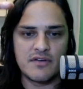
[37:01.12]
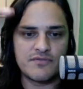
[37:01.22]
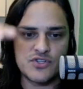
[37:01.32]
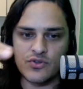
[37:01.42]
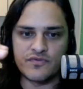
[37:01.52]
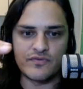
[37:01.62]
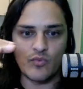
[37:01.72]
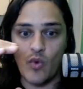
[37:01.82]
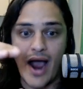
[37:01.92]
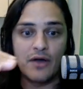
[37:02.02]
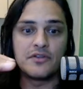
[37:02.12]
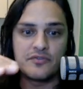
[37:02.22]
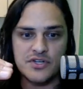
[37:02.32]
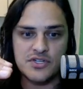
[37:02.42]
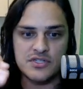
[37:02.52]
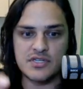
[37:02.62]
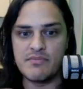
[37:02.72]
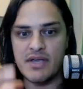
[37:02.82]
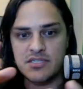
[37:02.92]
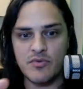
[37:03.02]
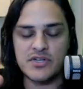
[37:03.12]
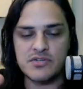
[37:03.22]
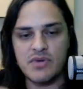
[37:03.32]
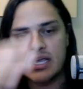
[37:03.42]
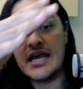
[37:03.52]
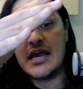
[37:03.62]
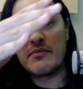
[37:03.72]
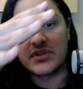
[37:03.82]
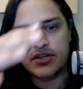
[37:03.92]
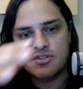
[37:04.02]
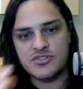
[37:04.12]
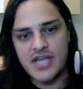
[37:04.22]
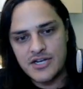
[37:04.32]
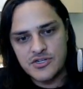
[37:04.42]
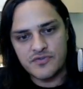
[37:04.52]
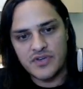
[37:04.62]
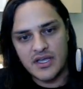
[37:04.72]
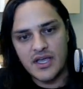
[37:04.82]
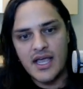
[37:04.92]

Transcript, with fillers: shows wild efficiency, makes him a bunch of money, but then it starts to atrophy.